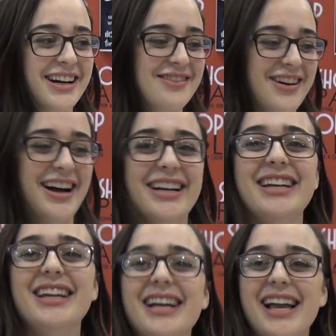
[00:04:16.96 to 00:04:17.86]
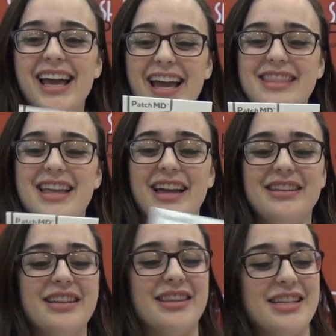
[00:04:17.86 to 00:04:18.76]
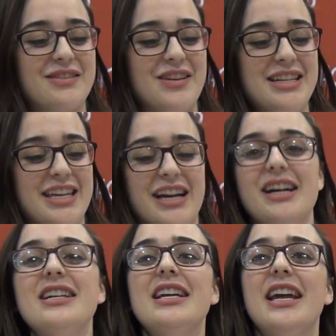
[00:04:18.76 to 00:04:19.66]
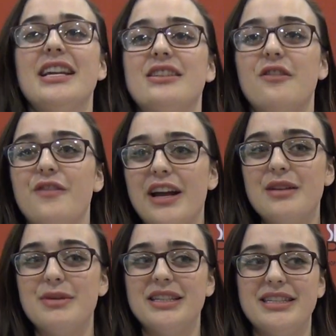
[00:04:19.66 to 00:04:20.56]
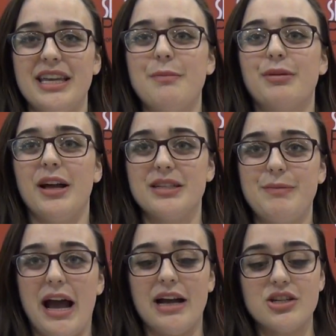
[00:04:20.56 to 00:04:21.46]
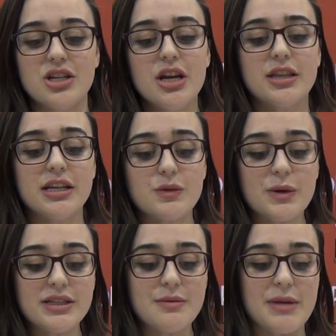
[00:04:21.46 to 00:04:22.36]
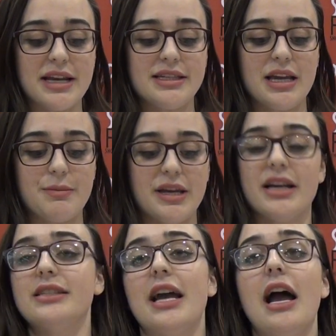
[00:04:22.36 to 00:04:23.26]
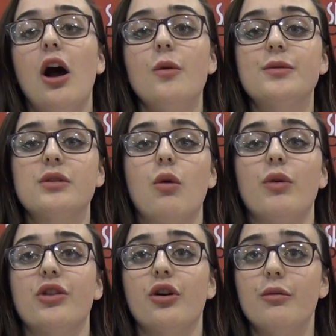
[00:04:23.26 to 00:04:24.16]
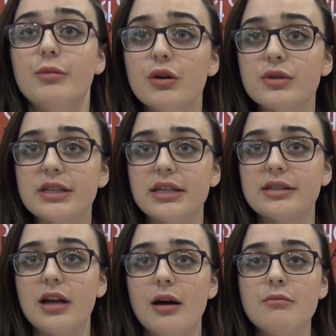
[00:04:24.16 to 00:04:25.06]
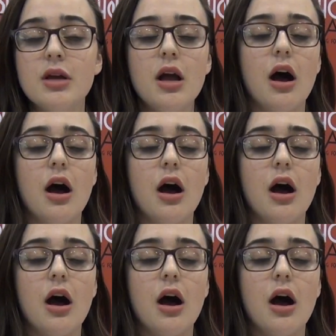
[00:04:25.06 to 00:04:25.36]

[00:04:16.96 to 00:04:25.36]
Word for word: Good one. And then this one here is our vitamin C plus patch. This one's amazing because it helps with your immune system.